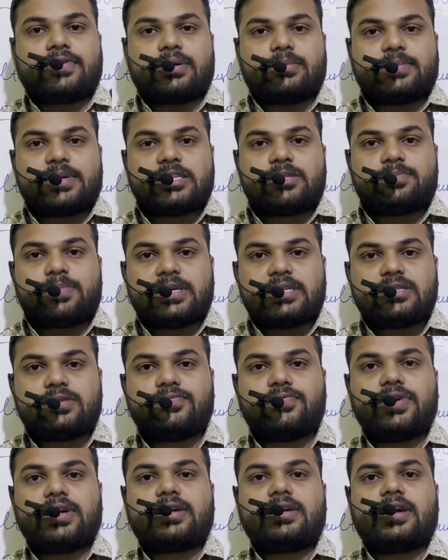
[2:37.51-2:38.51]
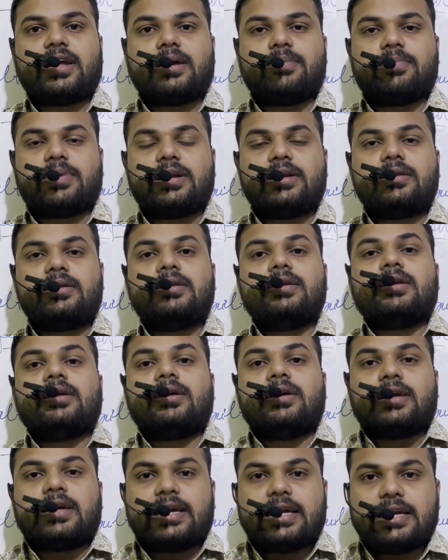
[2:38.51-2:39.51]
from a specific table
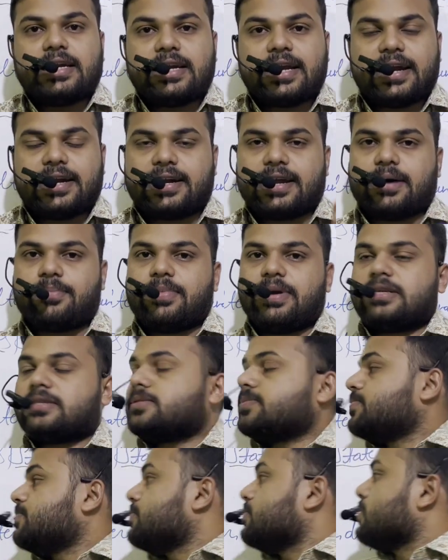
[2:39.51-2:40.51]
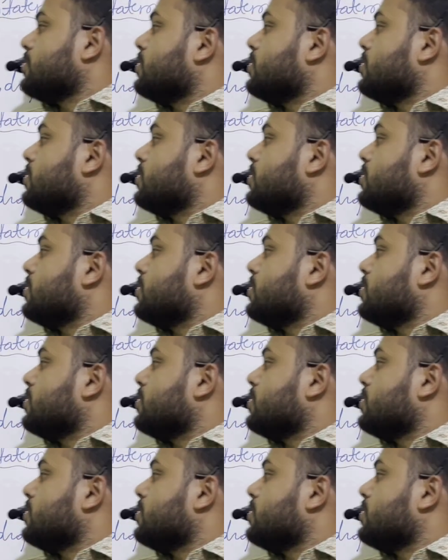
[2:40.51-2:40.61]
in database.